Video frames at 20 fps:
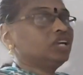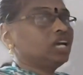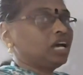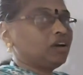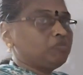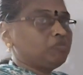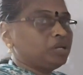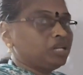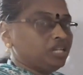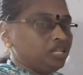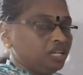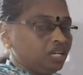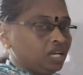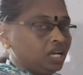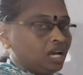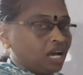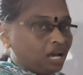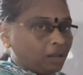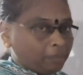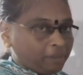we have many
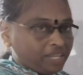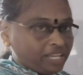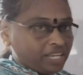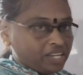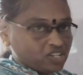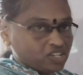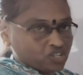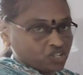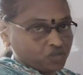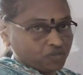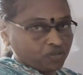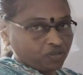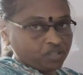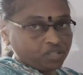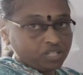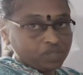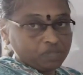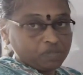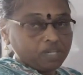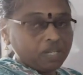applications for
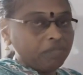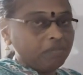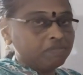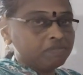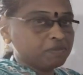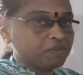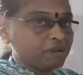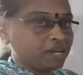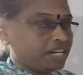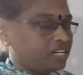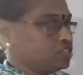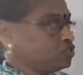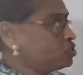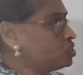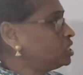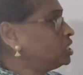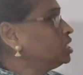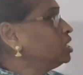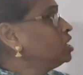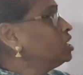this minimum spanning
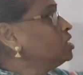tree.